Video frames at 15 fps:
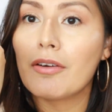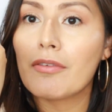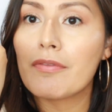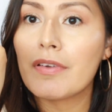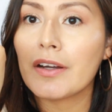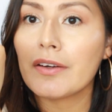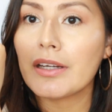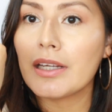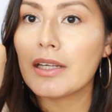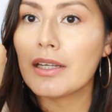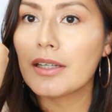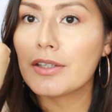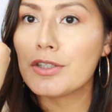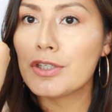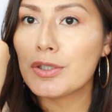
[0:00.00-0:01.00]

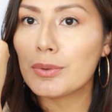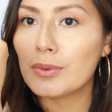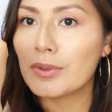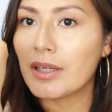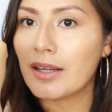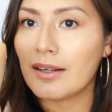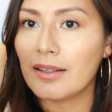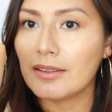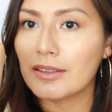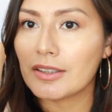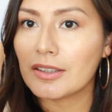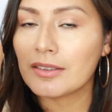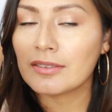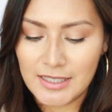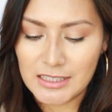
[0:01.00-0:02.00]
Very nude
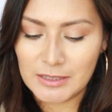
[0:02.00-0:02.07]
color,